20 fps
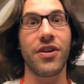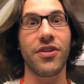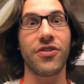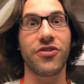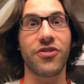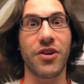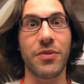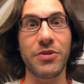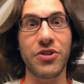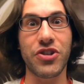
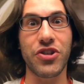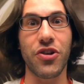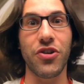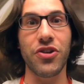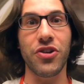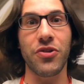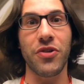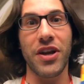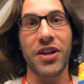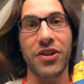So let me show
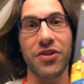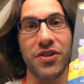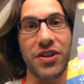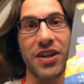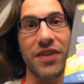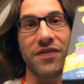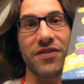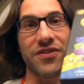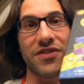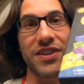you, and you can
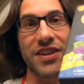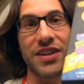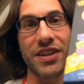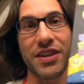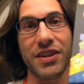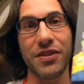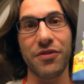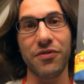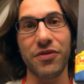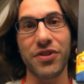even see
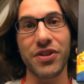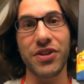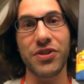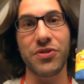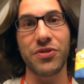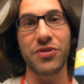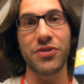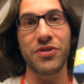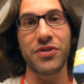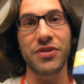the really
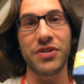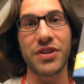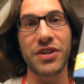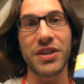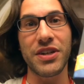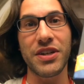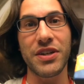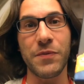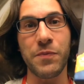cool